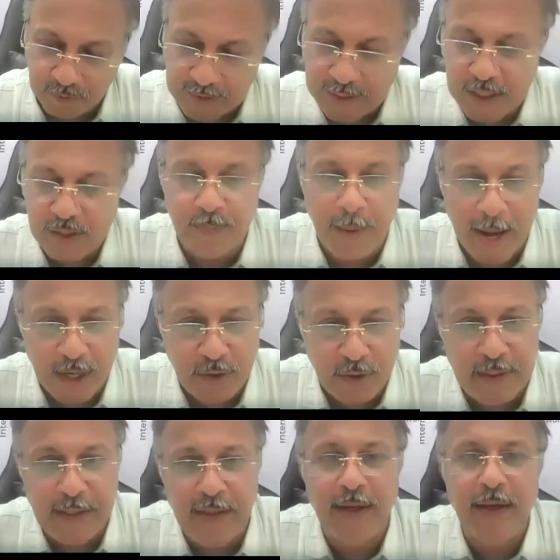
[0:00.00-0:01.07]
Whether it's
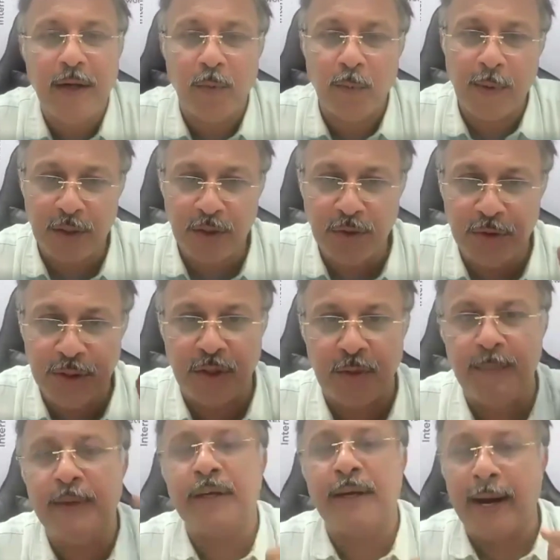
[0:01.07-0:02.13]
manual, where you need
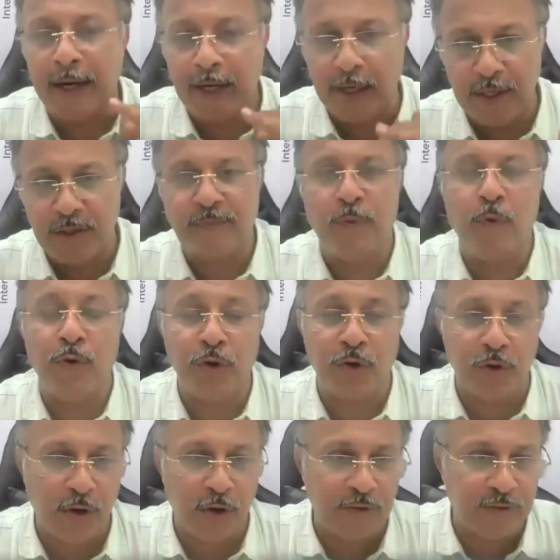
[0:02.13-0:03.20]
to make endless
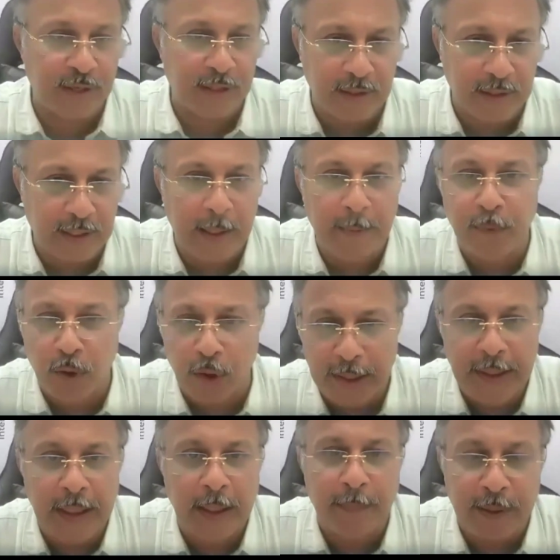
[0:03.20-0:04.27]
phone calls and keep
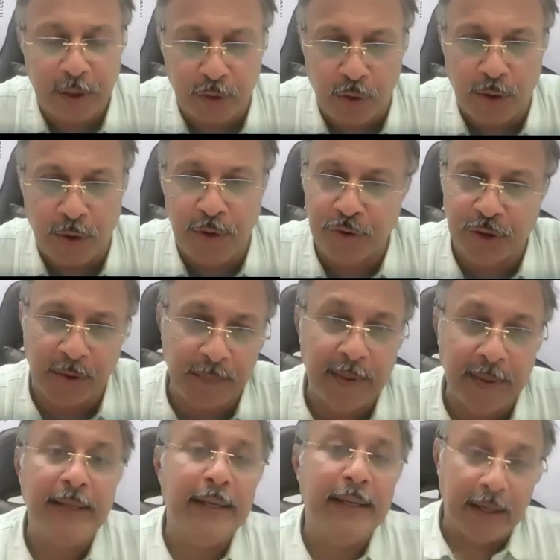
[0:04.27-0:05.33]
calling up and talking to
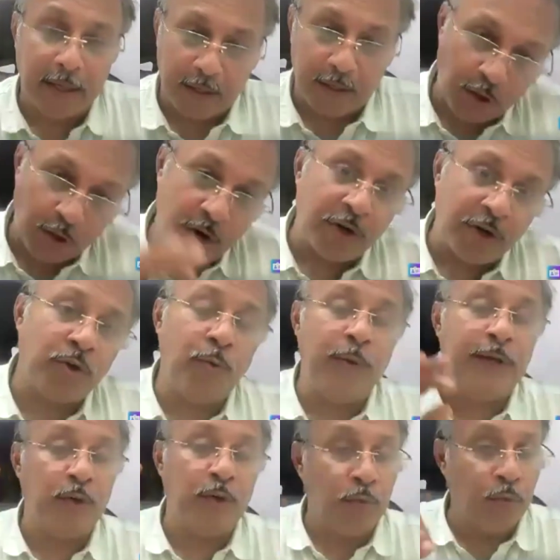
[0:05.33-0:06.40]
them, not
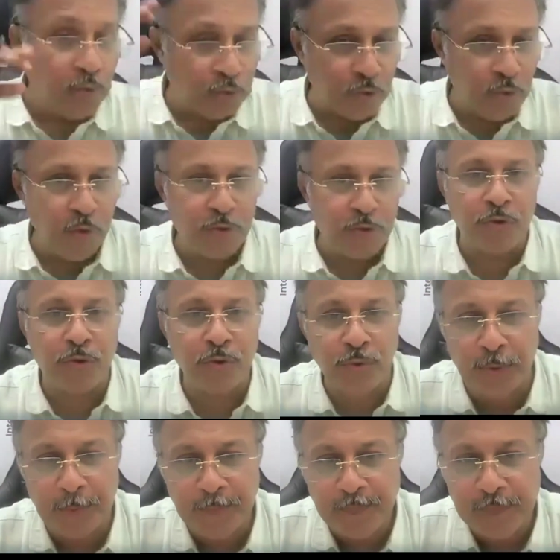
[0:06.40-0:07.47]
knowing who's going to
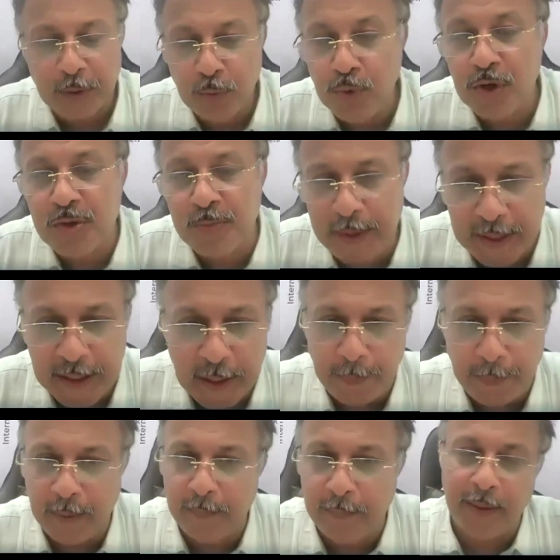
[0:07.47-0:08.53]
do, who has made the
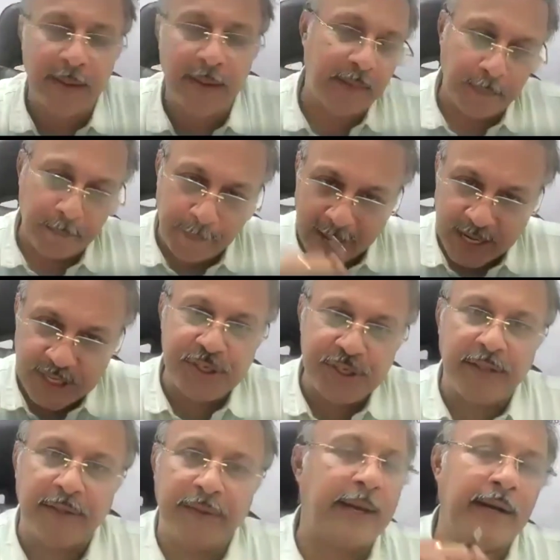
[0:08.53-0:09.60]
payment,
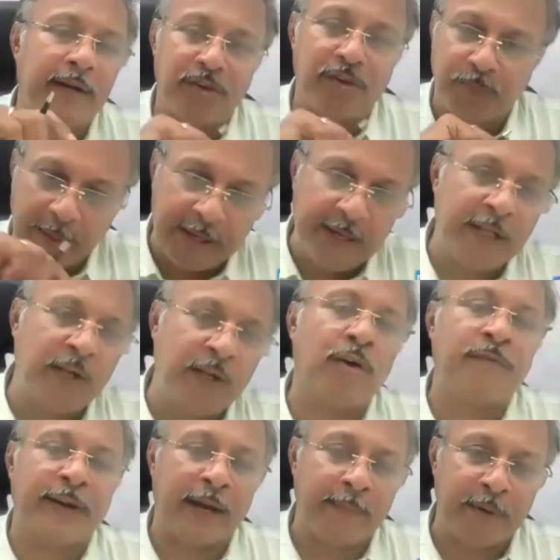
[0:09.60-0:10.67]
matching that, spending a
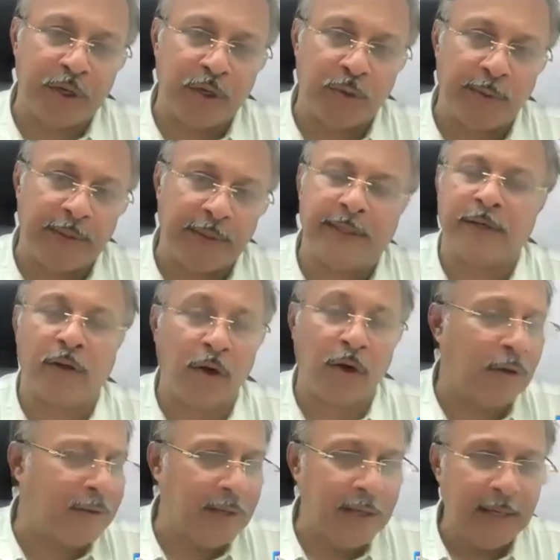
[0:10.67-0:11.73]
lot of time and doing that,
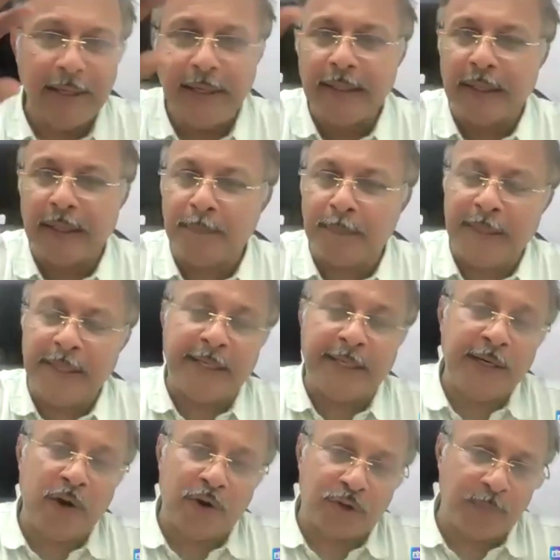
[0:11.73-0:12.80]
or
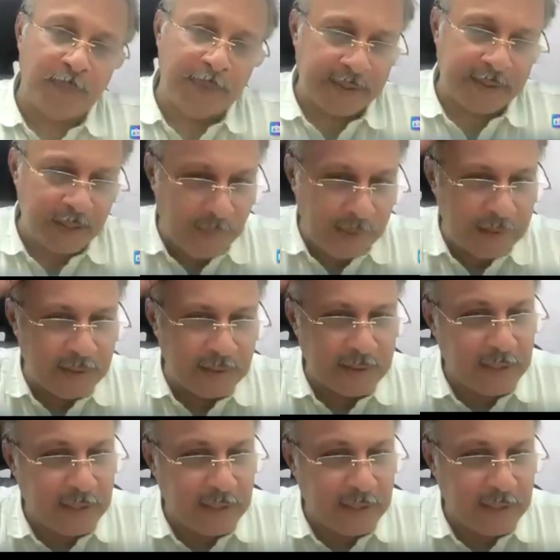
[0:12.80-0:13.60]
completely automated where